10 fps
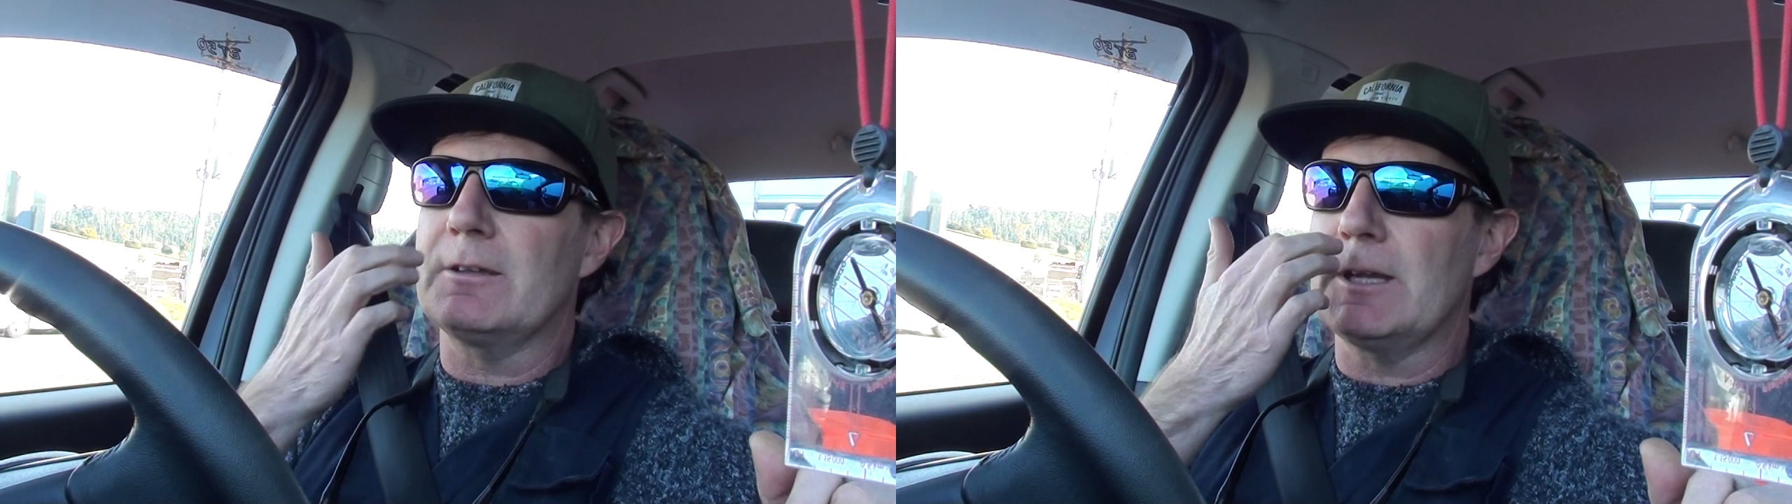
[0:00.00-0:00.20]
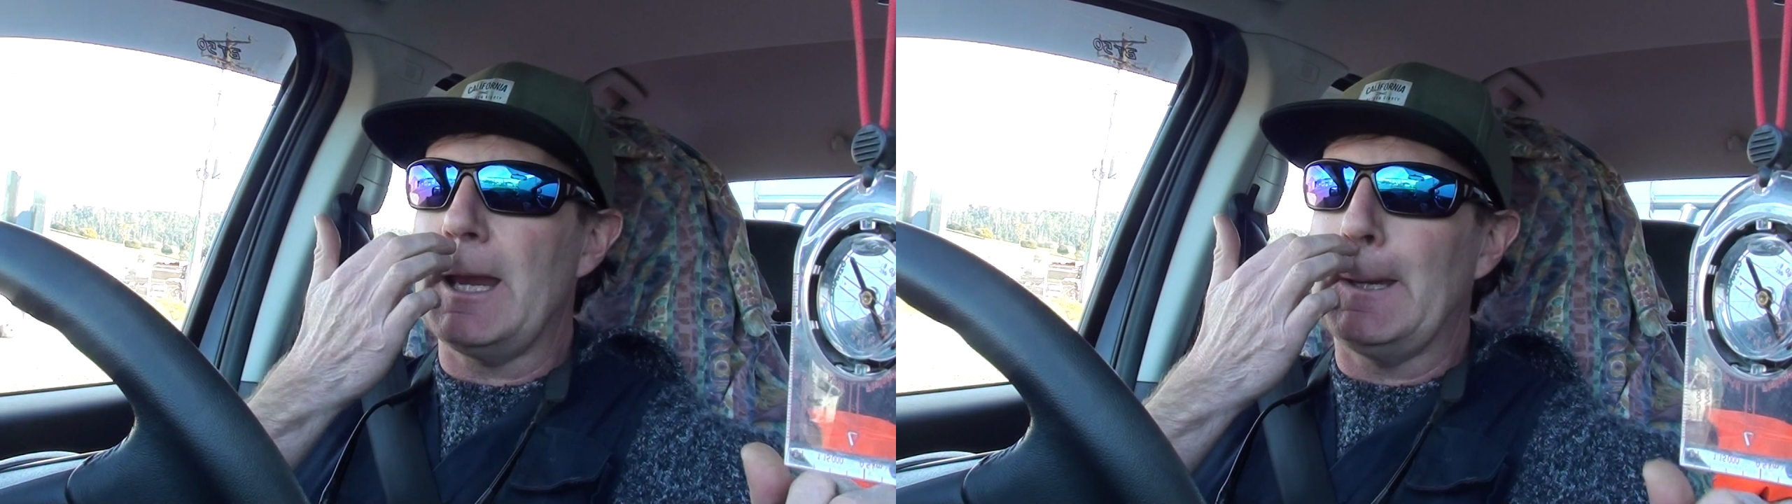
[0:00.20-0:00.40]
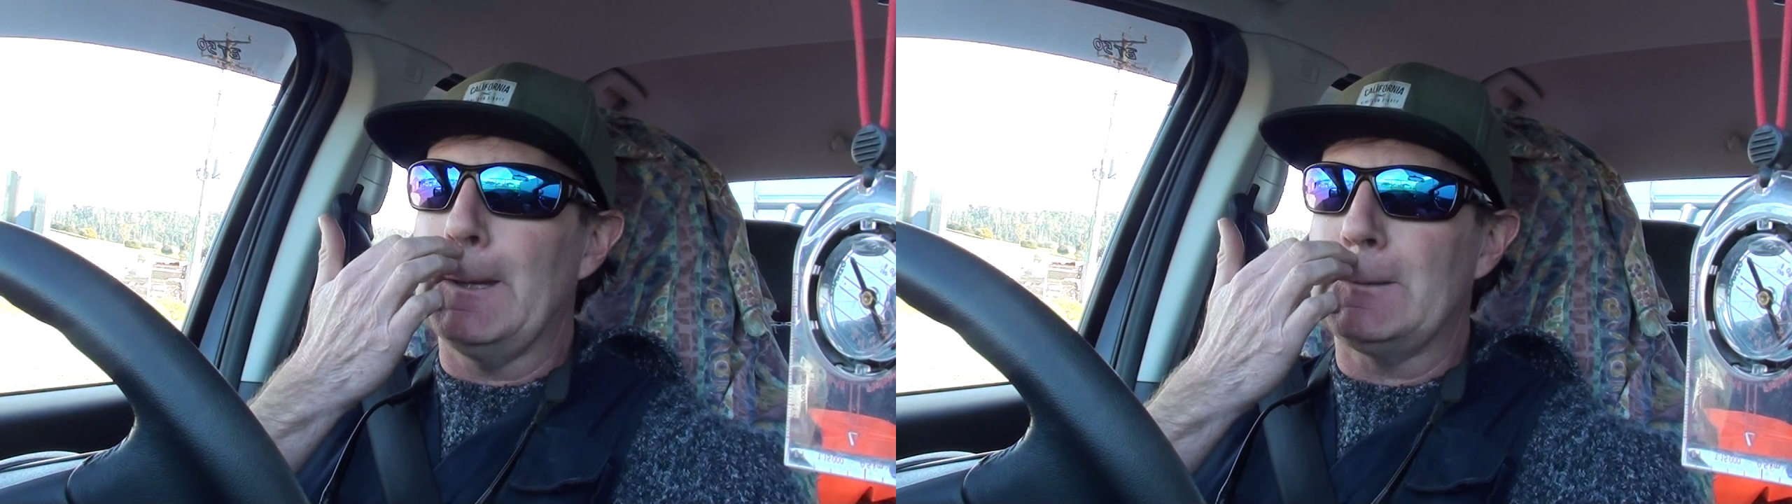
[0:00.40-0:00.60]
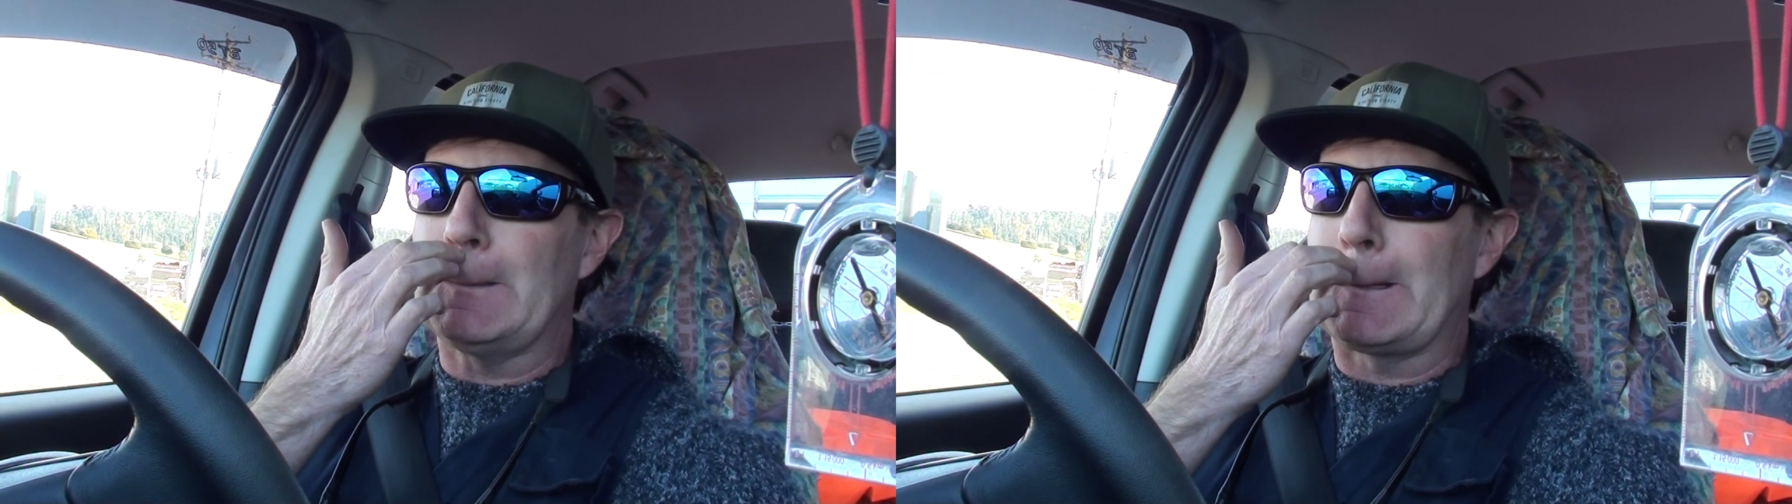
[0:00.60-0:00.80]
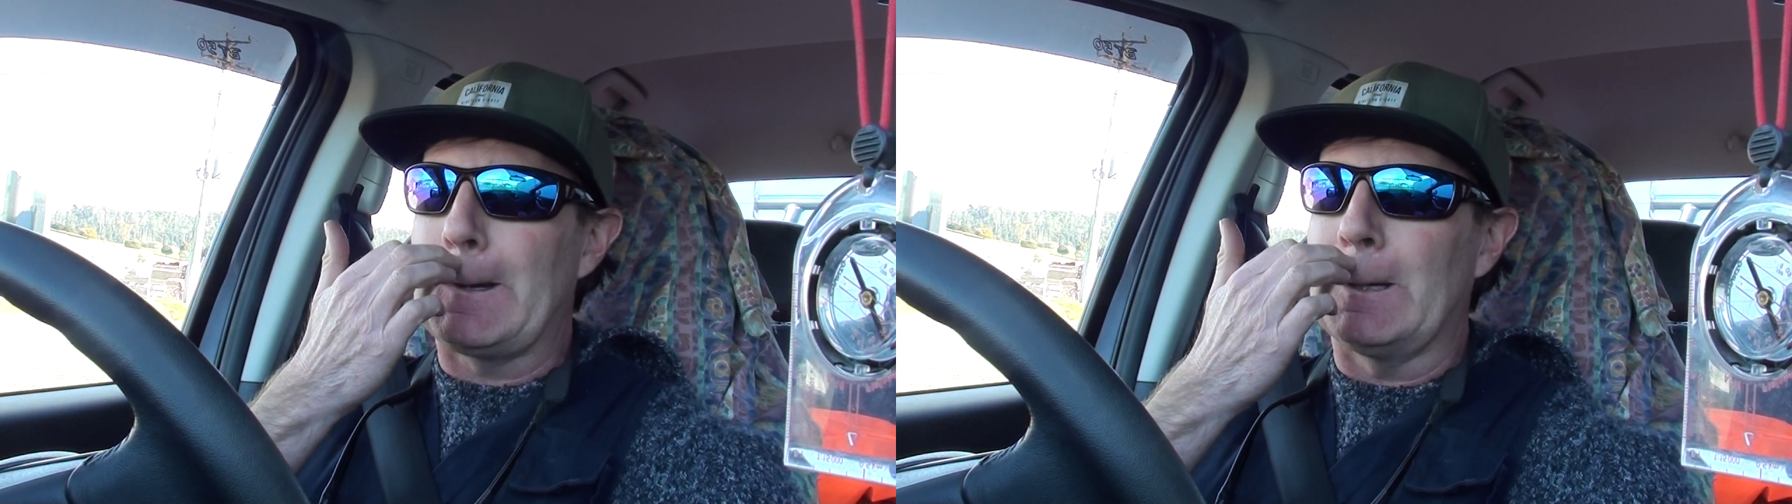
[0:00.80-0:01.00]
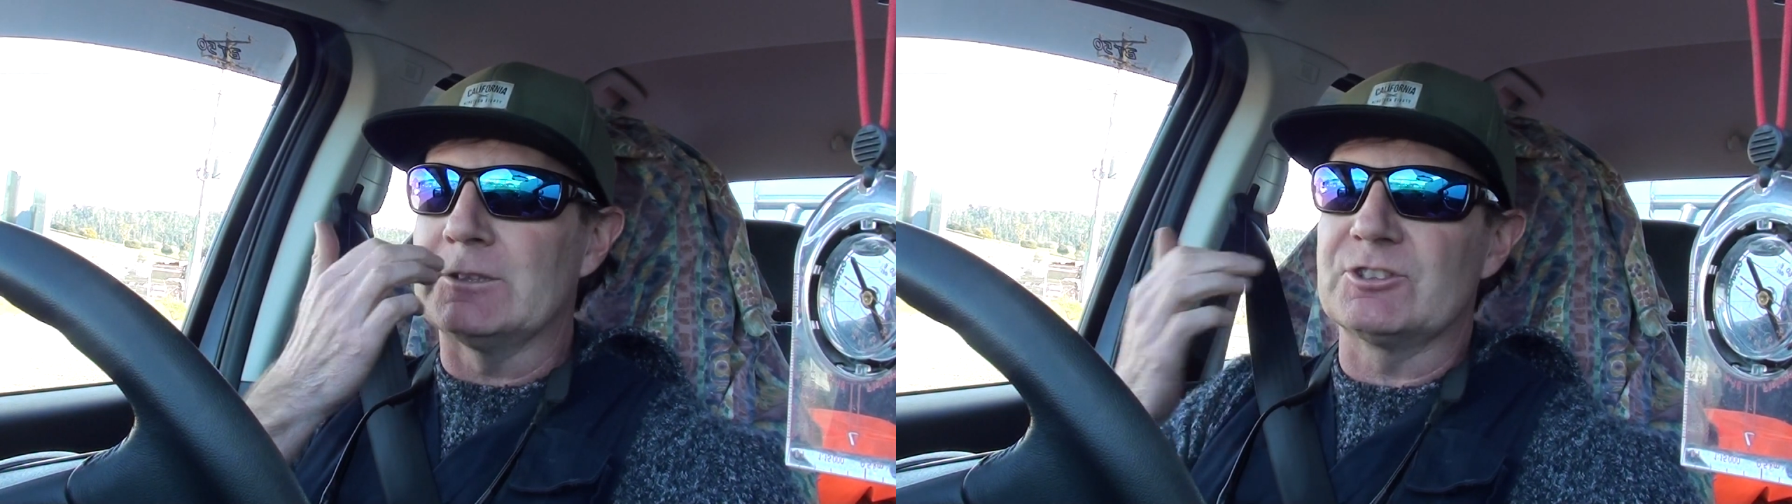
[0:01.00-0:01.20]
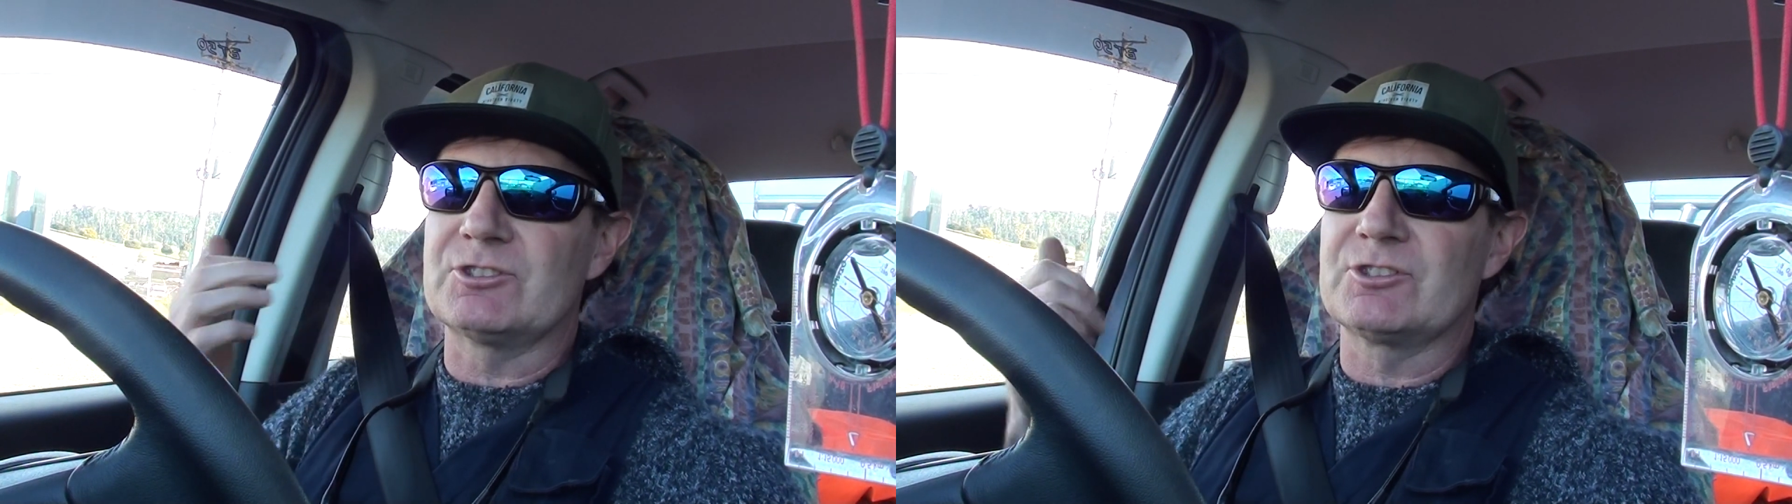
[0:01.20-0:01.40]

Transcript: get used to it, guys.